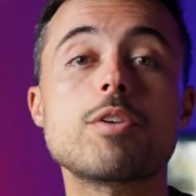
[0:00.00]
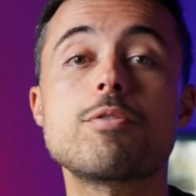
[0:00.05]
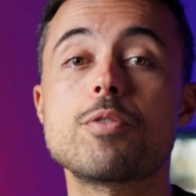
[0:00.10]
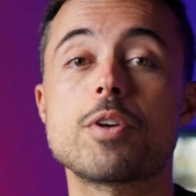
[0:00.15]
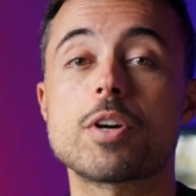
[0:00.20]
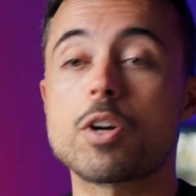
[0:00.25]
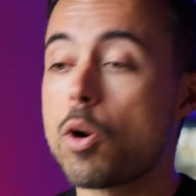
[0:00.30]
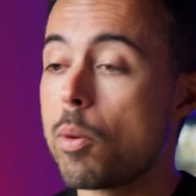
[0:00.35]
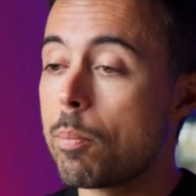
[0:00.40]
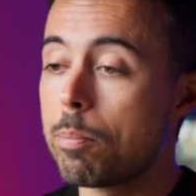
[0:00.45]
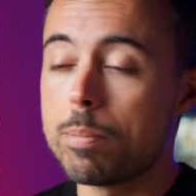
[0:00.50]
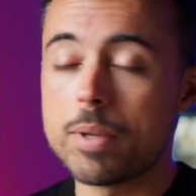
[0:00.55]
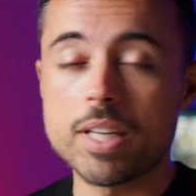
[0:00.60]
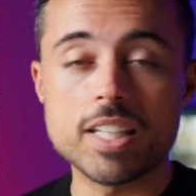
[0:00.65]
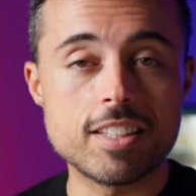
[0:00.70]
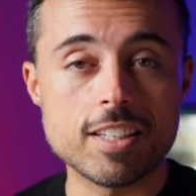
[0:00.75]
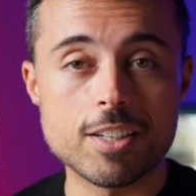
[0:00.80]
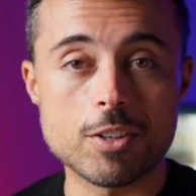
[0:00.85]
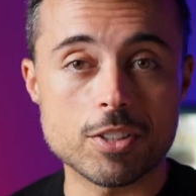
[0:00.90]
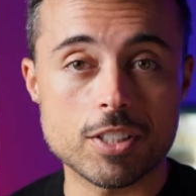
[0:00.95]
if you're
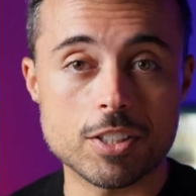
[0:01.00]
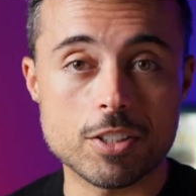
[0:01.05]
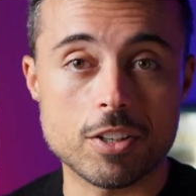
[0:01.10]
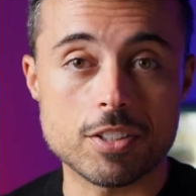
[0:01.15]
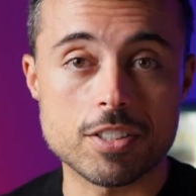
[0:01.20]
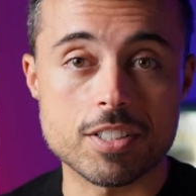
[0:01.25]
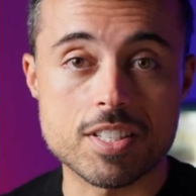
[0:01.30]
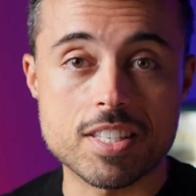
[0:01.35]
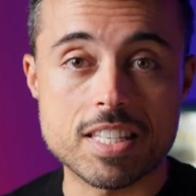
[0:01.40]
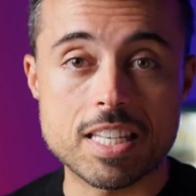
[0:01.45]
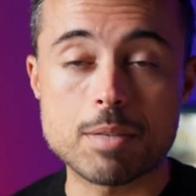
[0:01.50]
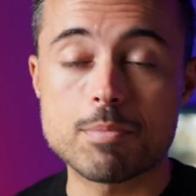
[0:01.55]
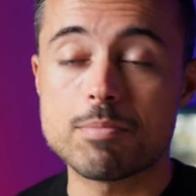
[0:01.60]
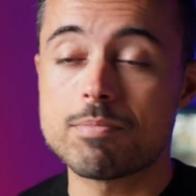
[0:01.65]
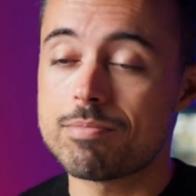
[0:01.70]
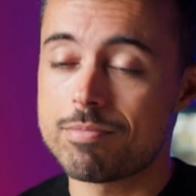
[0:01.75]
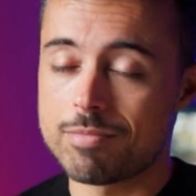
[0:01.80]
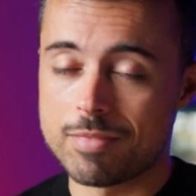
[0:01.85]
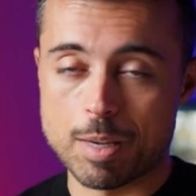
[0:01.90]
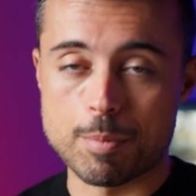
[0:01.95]
completely on another
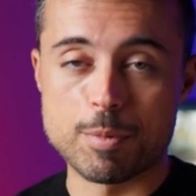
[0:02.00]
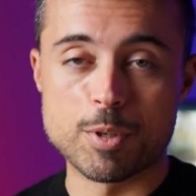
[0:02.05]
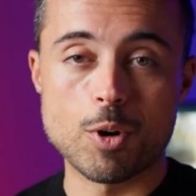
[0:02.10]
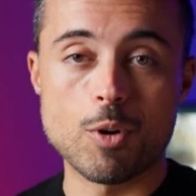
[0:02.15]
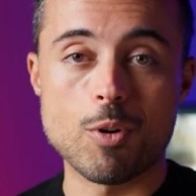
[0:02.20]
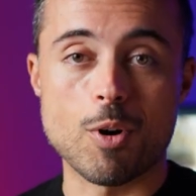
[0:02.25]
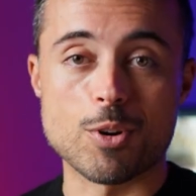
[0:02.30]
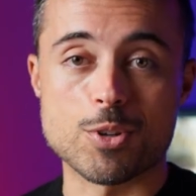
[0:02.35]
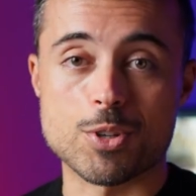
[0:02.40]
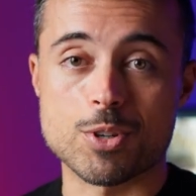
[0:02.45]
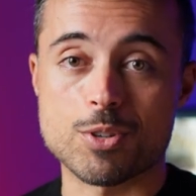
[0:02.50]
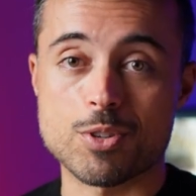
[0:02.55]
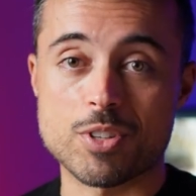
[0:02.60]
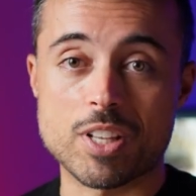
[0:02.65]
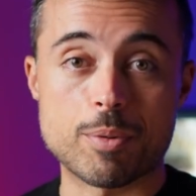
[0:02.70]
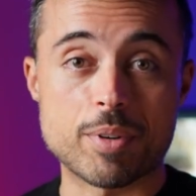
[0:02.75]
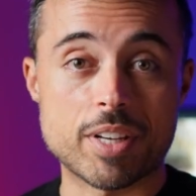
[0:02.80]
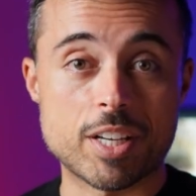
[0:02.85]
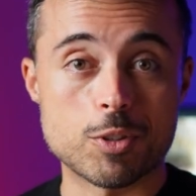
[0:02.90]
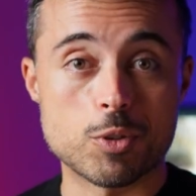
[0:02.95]
team, let me know also so
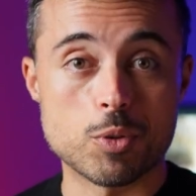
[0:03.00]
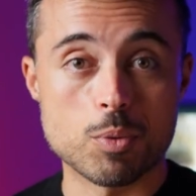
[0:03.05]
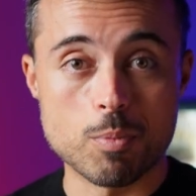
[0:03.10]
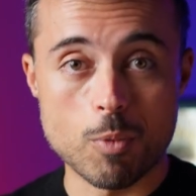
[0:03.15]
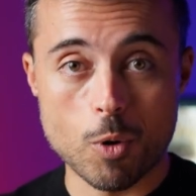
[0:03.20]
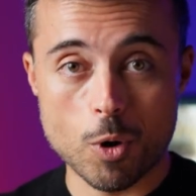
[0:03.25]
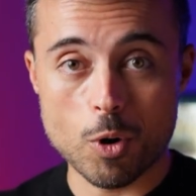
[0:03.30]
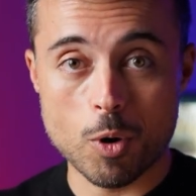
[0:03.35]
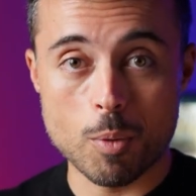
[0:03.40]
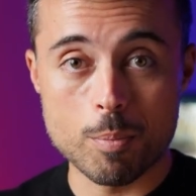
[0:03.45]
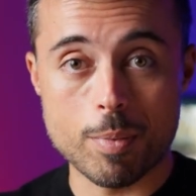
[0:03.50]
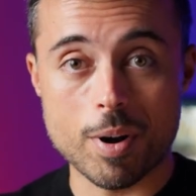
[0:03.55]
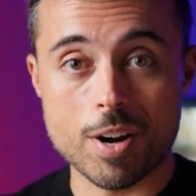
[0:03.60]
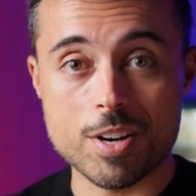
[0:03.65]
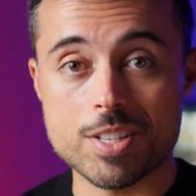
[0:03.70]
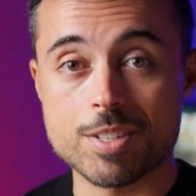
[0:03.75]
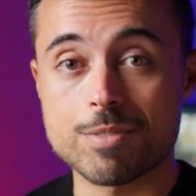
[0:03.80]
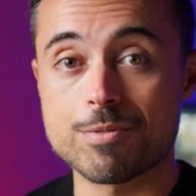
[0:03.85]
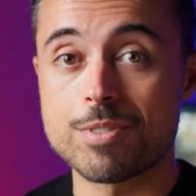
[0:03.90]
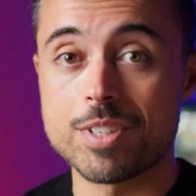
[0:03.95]
that we can do more
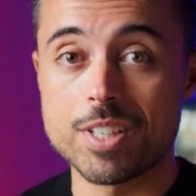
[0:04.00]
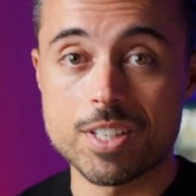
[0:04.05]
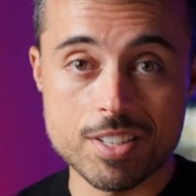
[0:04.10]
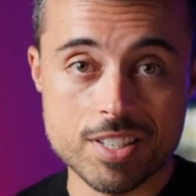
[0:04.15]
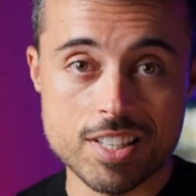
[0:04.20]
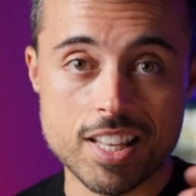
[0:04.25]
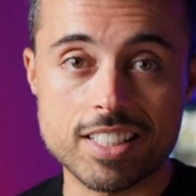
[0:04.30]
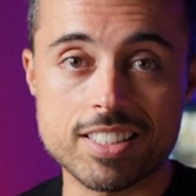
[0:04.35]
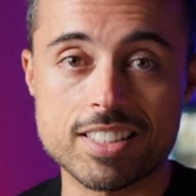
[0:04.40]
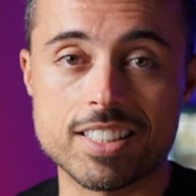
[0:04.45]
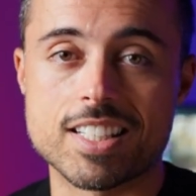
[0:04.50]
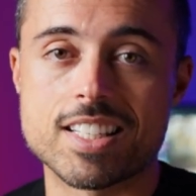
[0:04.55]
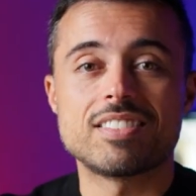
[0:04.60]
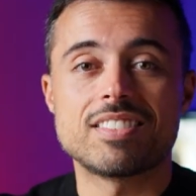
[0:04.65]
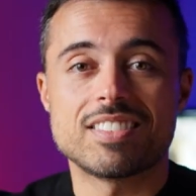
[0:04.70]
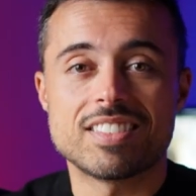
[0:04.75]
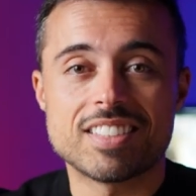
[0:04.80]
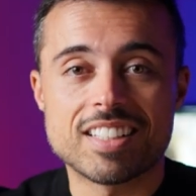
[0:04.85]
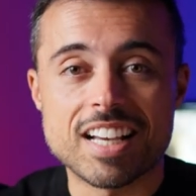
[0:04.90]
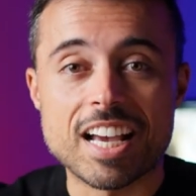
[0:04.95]
comparison videos like
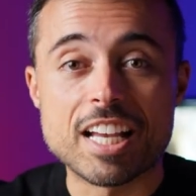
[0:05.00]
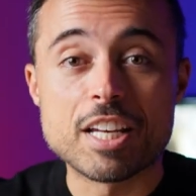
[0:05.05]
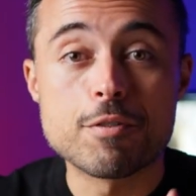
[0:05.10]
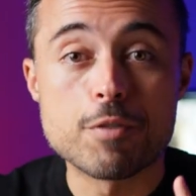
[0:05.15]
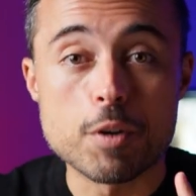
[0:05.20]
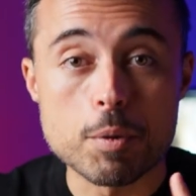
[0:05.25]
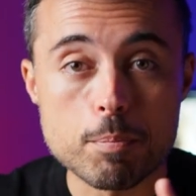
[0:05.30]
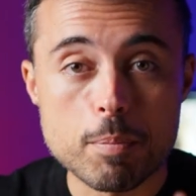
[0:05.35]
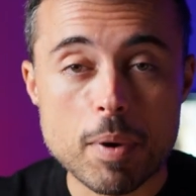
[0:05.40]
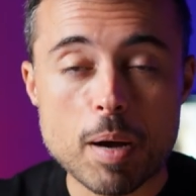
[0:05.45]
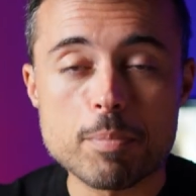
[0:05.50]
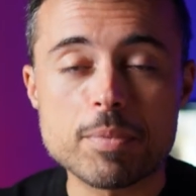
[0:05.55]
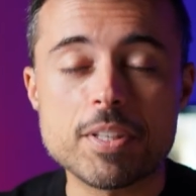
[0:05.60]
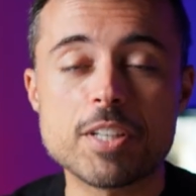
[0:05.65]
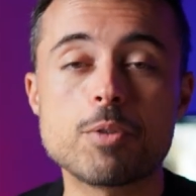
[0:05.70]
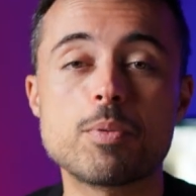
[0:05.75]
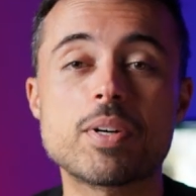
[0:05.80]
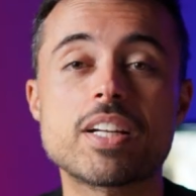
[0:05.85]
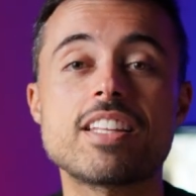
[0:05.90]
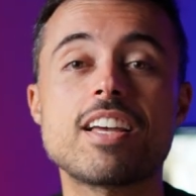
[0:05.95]
this. And if you're pumped
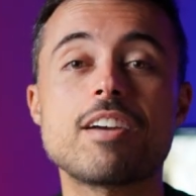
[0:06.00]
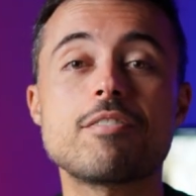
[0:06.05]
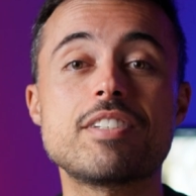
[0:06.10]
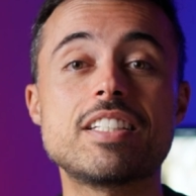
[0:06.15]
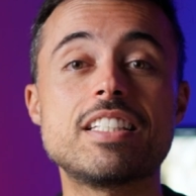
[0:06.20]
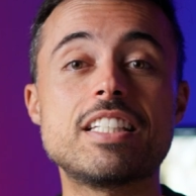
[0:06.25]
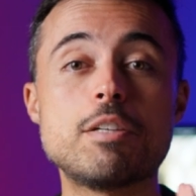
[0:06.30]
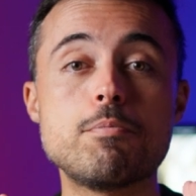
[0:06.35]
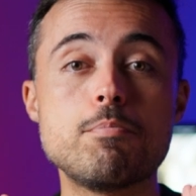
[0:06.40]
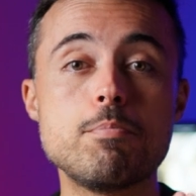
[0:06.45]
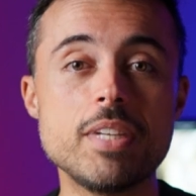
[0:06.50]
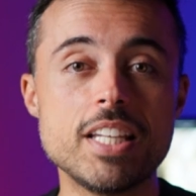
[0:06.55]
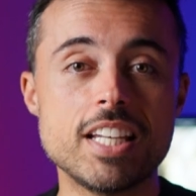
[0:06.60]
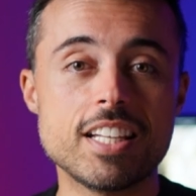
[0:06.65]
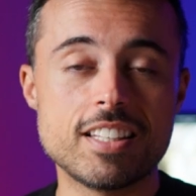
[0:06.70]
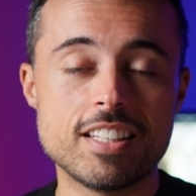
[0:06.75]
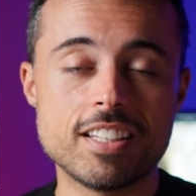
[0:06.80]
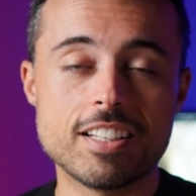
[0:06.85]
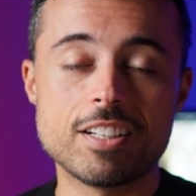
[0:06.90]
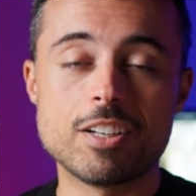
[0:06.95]
and you want to dive in
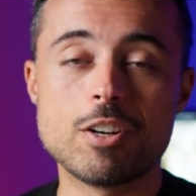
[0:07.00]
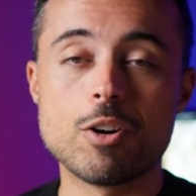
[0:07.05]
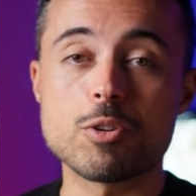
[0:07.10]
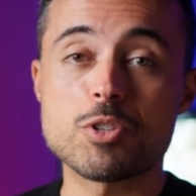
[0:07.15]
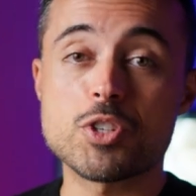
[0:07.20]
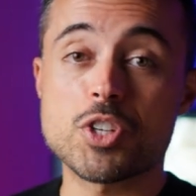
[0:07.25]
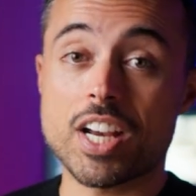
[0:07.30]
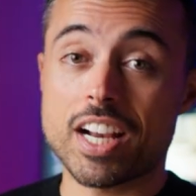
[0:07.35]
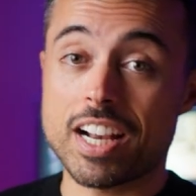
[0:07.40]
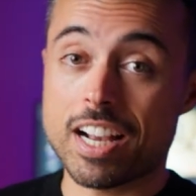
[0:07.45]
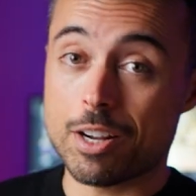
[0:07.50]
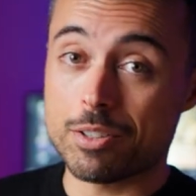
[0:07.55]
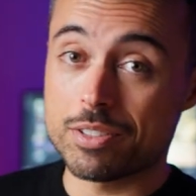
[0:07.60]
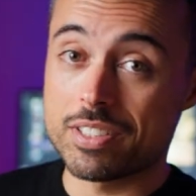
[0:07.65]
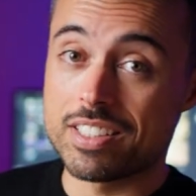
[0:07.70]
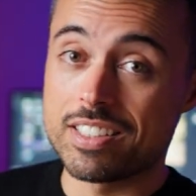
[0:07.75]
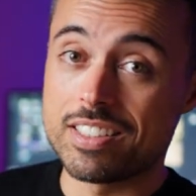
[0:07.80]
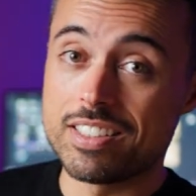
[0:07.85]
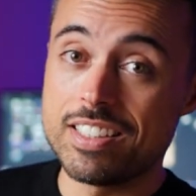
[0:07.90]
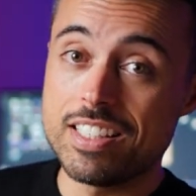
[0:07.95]
immediately, go check out
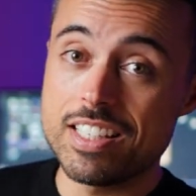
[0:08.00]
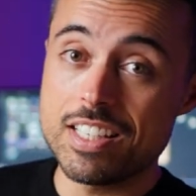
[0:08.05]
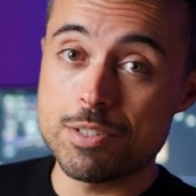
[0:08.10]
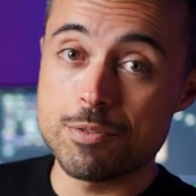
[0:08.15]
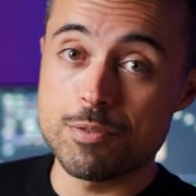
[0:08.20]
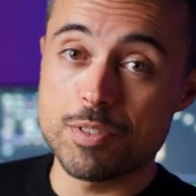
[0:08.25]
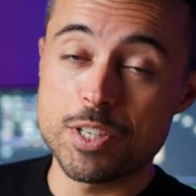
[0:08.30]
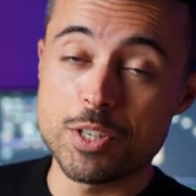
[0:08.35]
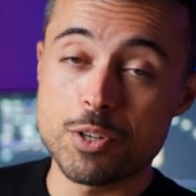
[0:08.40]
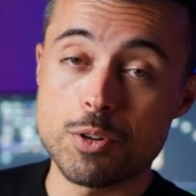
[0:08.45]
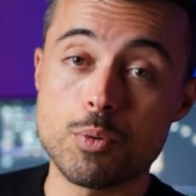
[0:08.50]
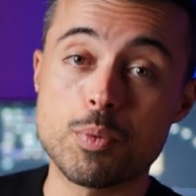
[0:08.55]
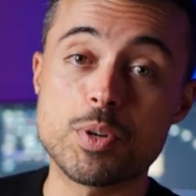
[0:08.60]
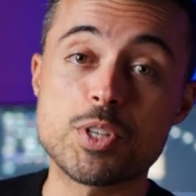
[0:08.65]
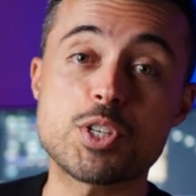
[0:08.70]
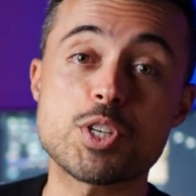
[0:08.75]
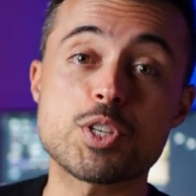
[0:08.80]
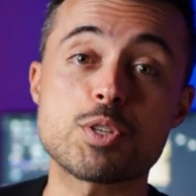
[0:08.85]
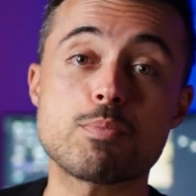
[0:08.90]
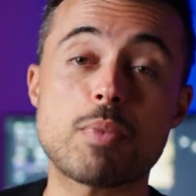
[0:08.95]
this video,
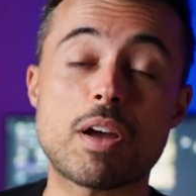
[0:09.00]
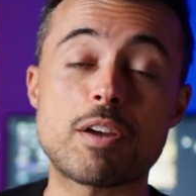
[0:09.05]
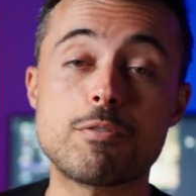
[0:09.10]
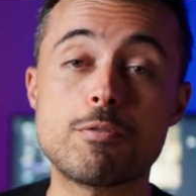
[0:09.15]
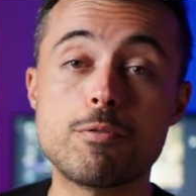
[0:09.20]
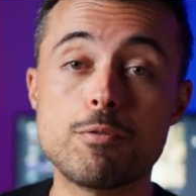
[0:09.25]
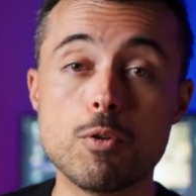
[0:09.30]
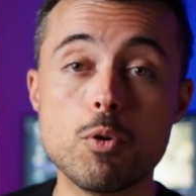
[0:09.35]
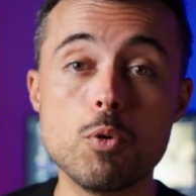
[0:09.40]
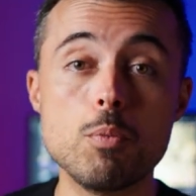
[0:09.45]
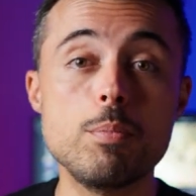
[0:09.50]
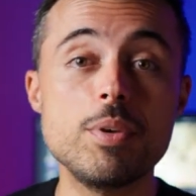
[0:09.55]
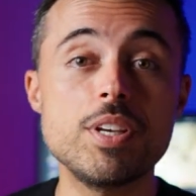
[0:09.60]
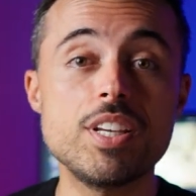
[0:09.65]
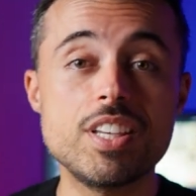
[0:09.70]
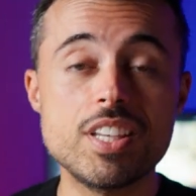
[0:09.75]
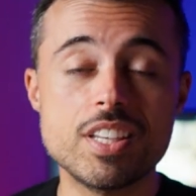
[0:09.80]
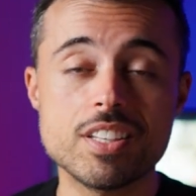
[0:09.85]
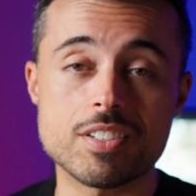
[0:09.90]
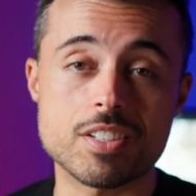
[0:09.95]
which is my full
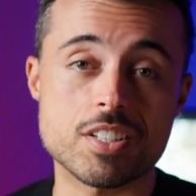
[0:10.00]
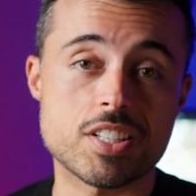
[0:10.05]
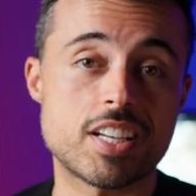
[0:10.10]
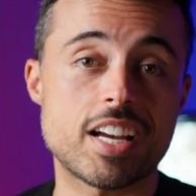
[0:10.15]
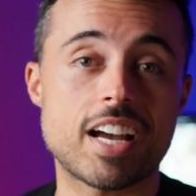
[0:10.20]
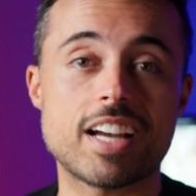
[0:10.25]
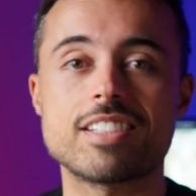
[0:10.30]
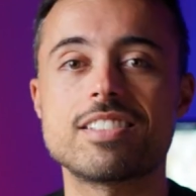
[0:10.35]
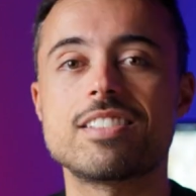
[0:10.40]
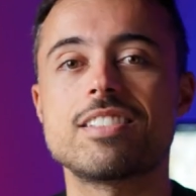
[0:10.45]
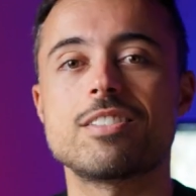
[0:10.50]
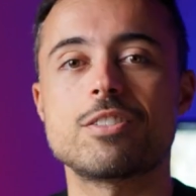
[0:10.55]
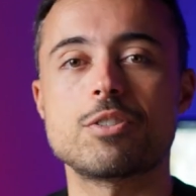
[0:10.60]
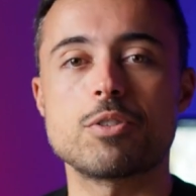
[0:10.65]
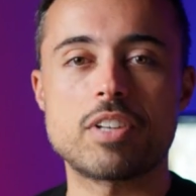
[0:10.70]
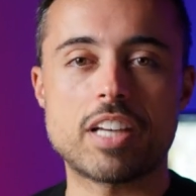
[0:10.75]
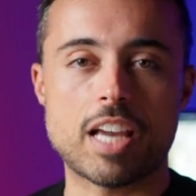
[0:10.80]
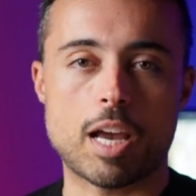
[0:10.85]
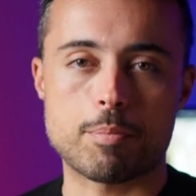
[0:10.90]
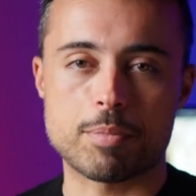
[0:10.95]
beginner's guide to
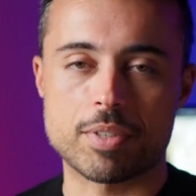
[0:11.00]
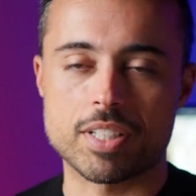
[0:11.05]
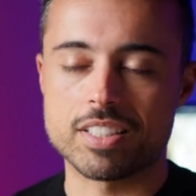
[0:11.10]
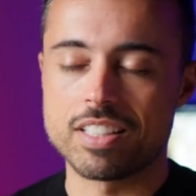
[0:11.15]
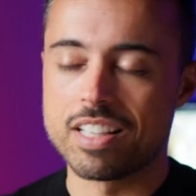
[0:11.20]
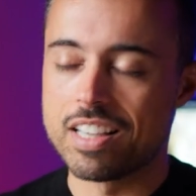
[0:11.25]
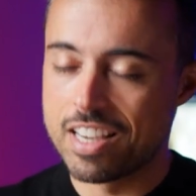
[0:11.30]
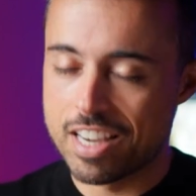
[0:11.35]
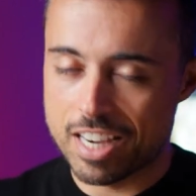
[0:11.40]
CapCut.